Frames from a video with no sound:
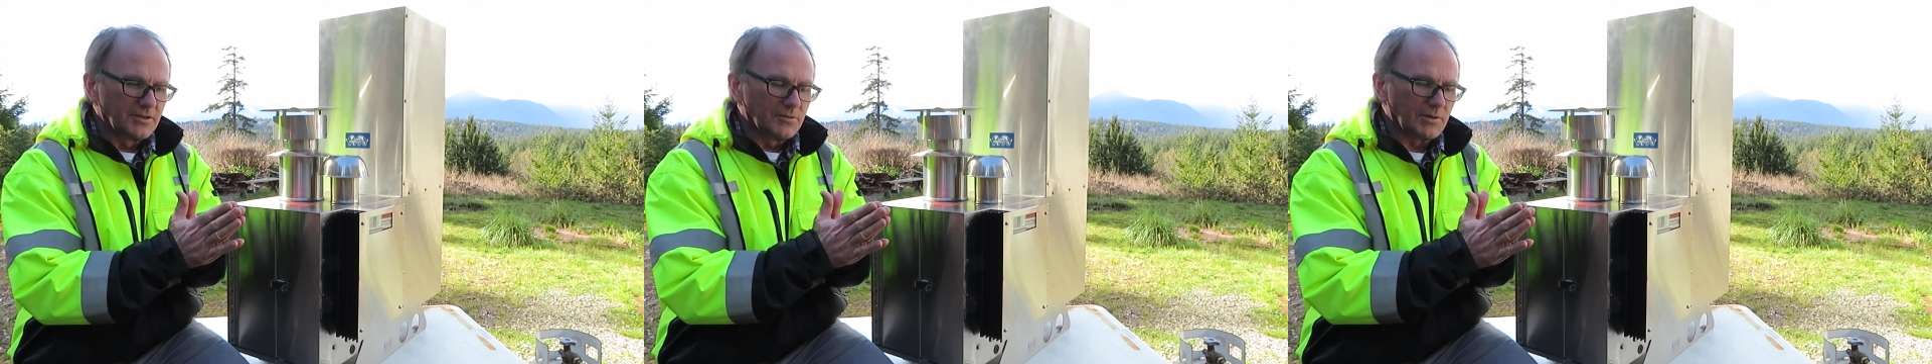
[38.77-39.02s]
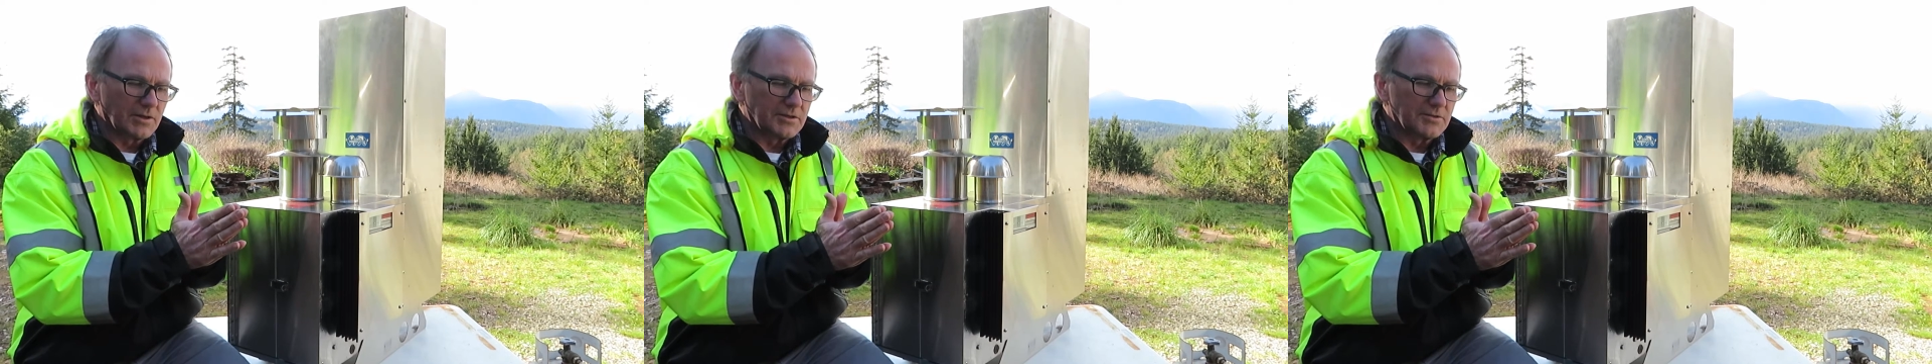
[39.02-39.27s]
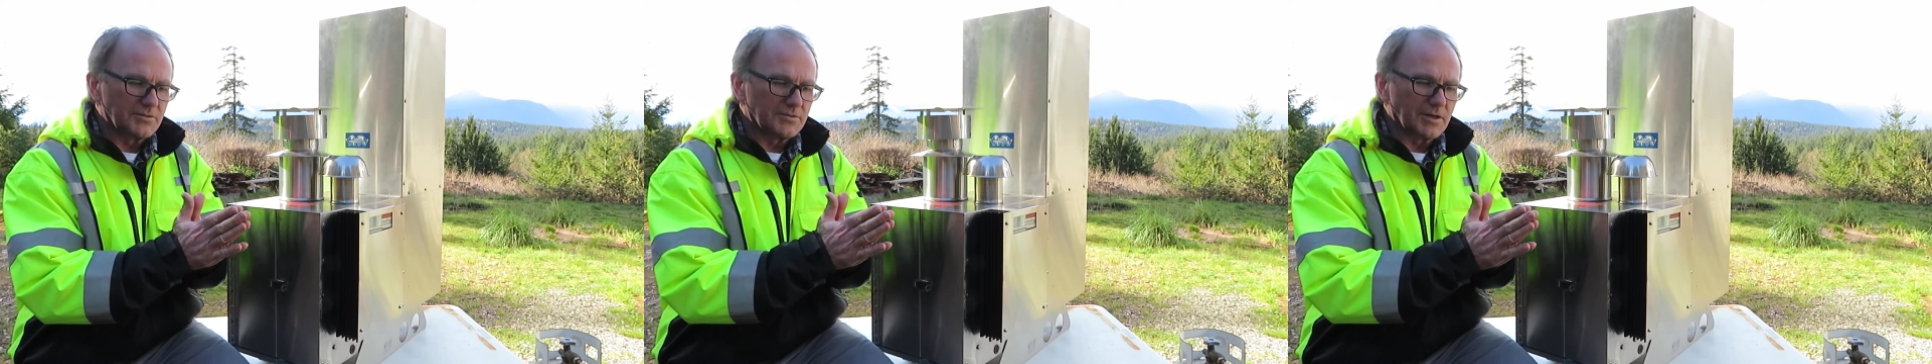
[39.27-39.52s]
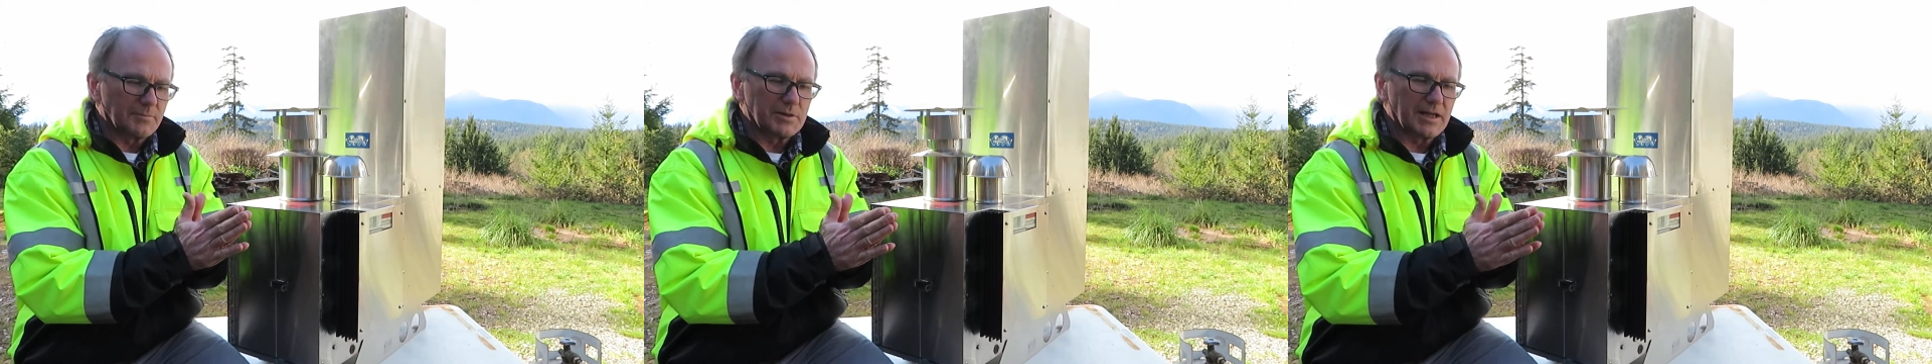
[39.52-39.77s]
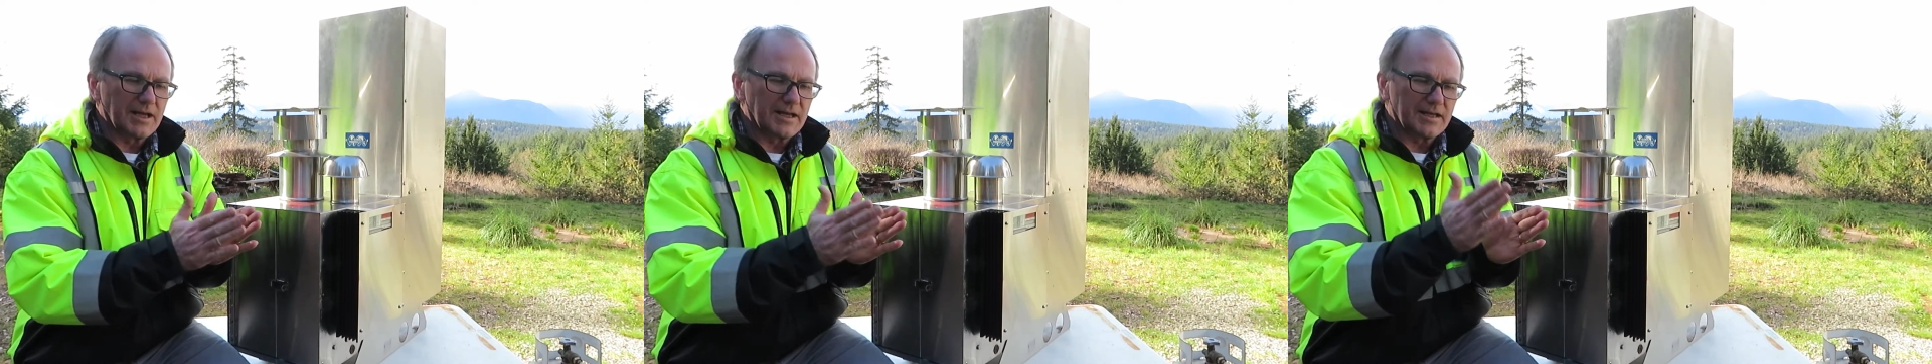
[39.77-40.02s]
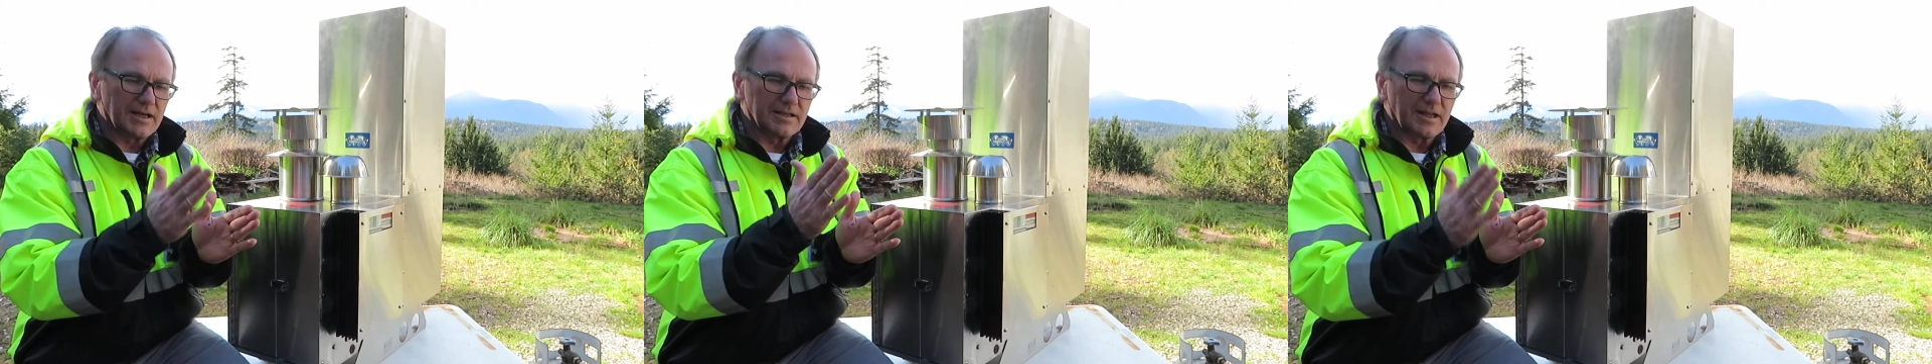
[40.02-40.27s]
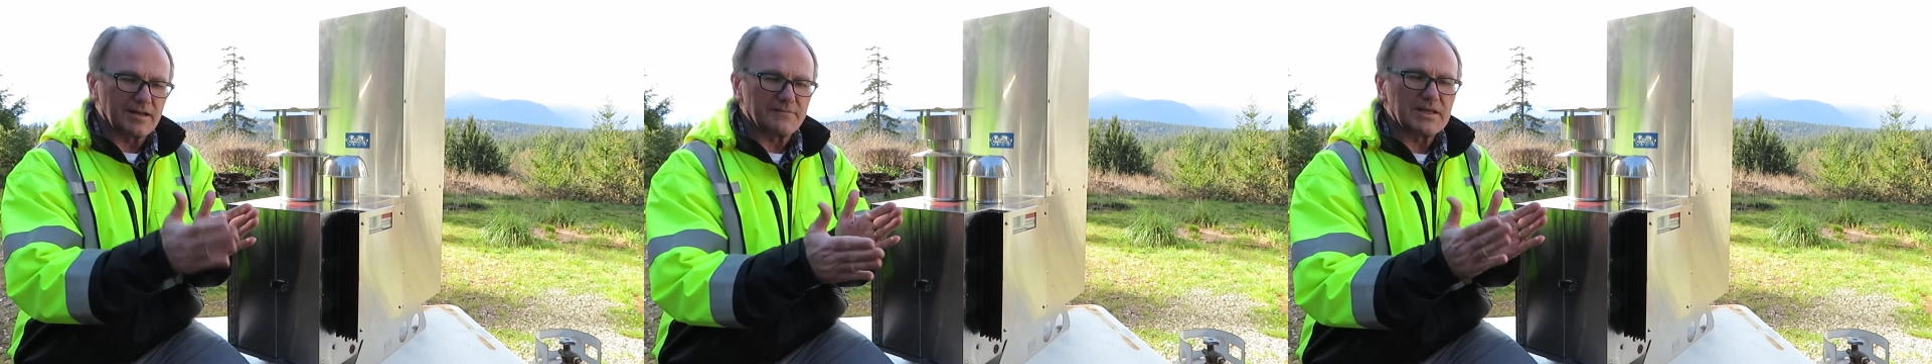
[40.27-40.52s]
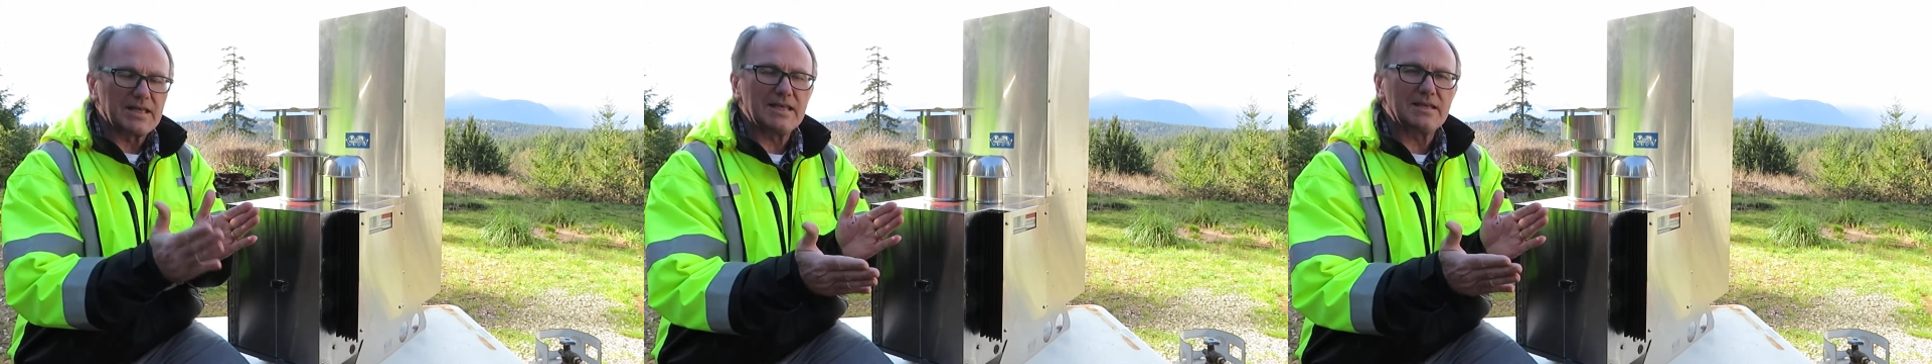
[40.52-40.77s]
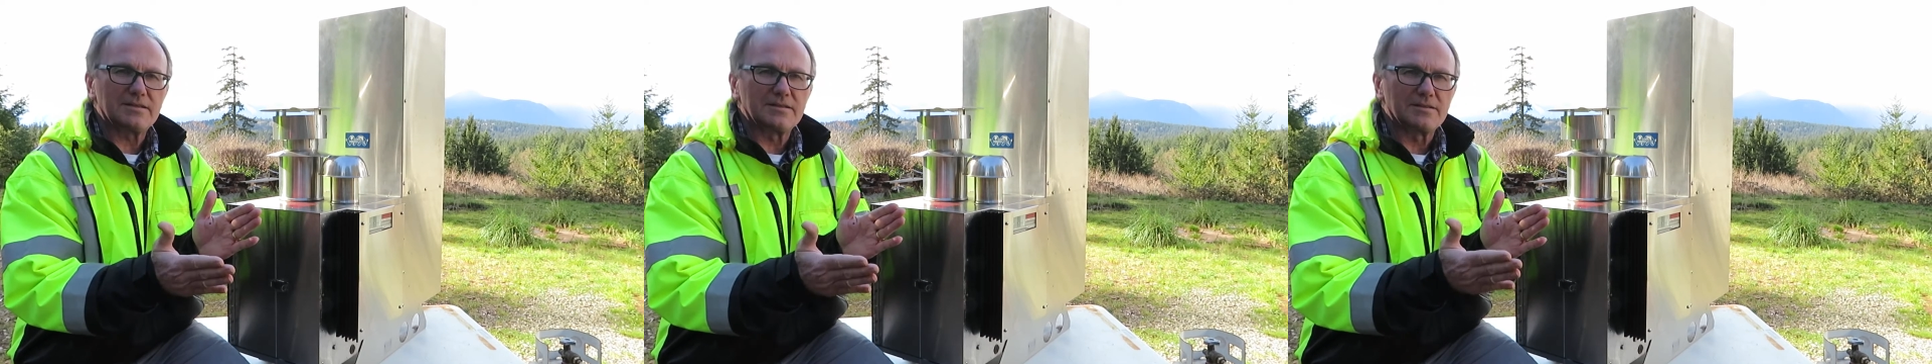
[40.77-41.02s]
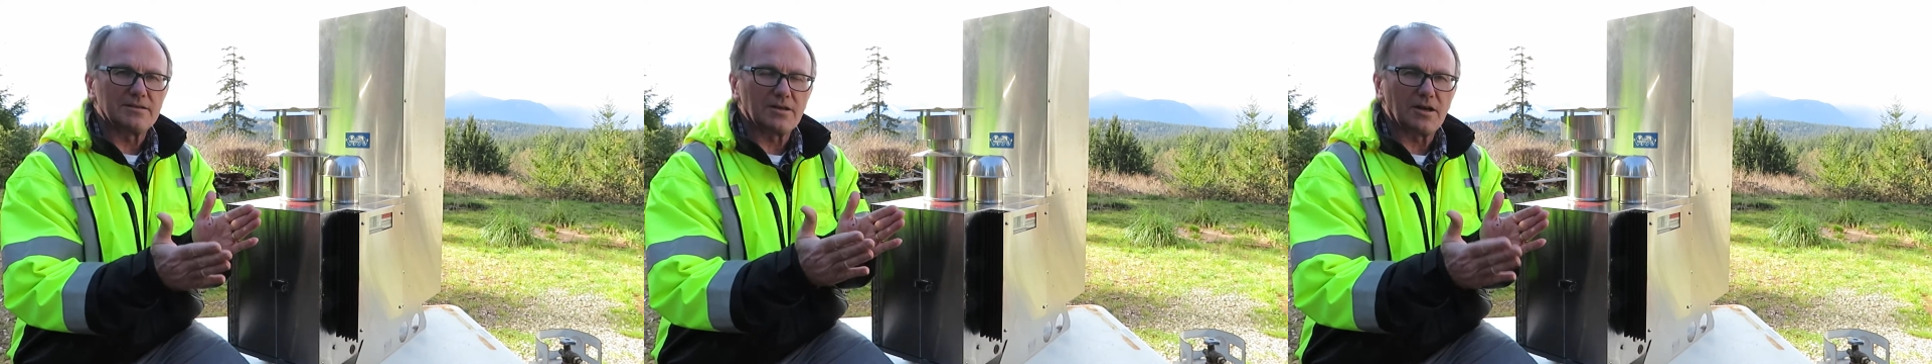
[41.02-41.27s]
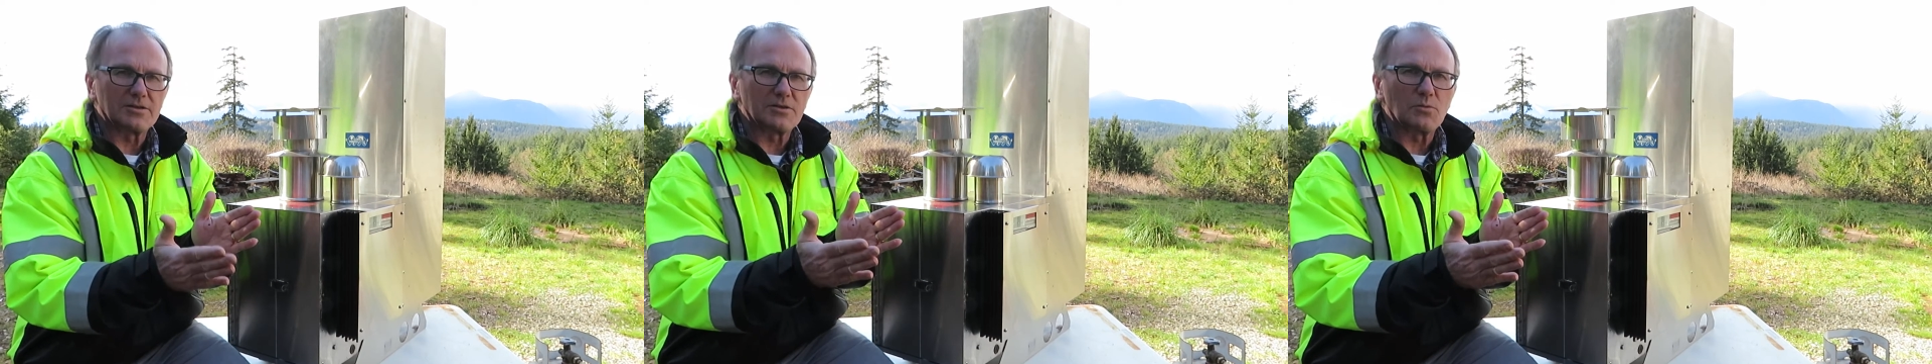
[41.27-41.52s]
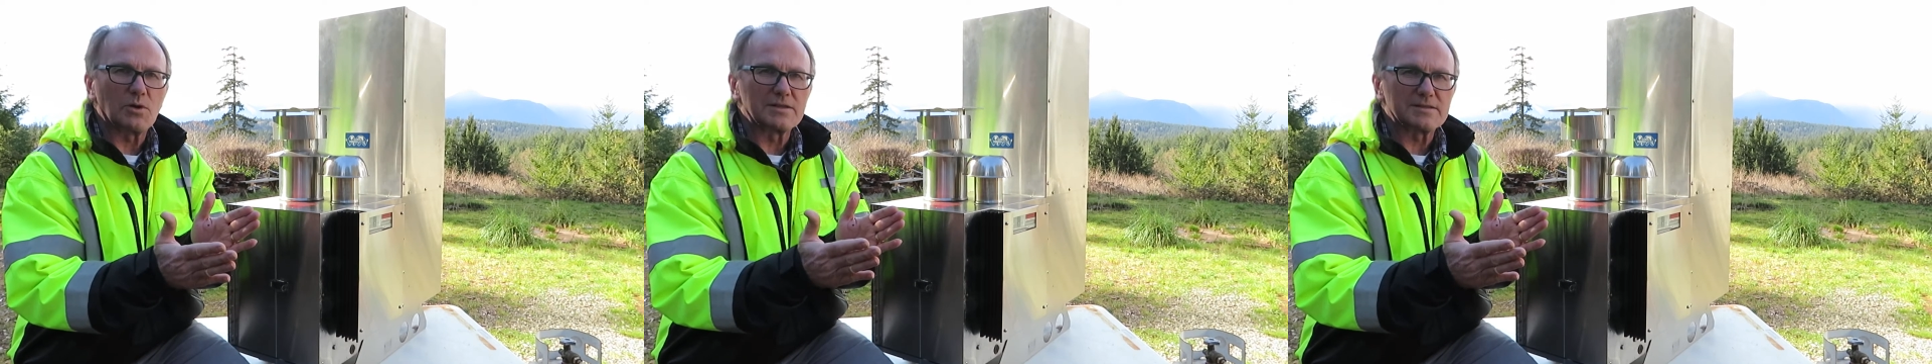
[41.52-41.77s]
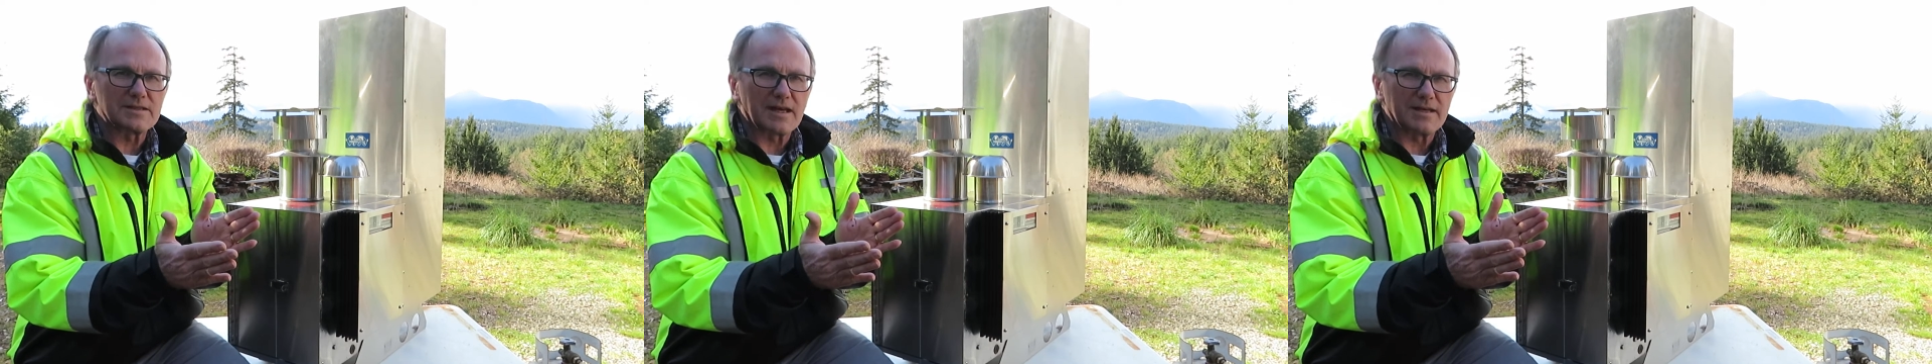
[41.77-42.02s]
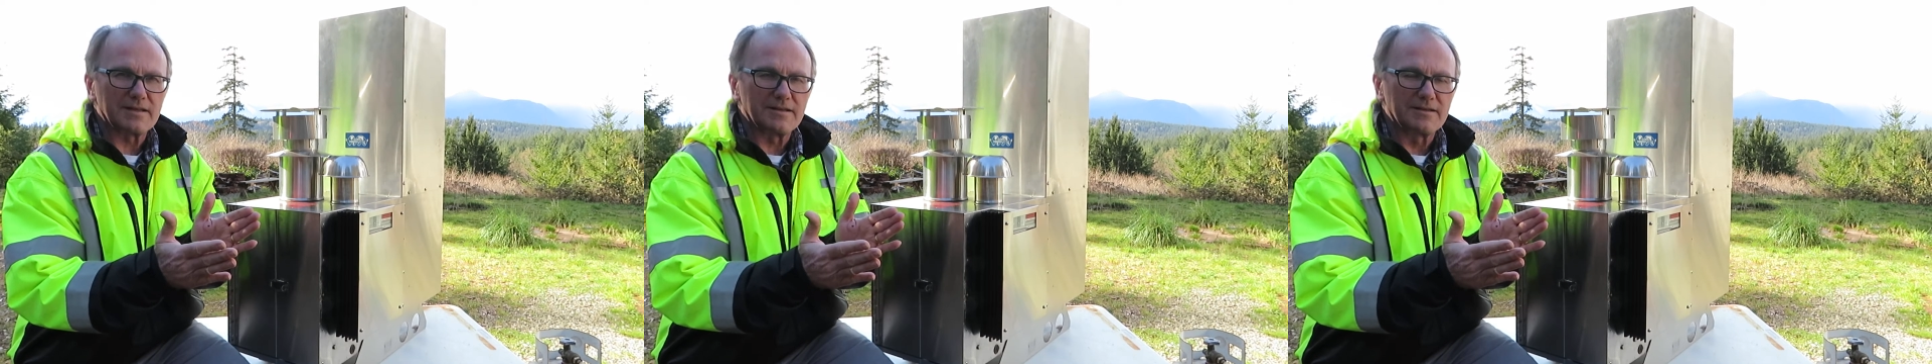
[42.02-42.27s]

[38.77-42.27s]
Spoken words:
where you apply a lot of heat onto one side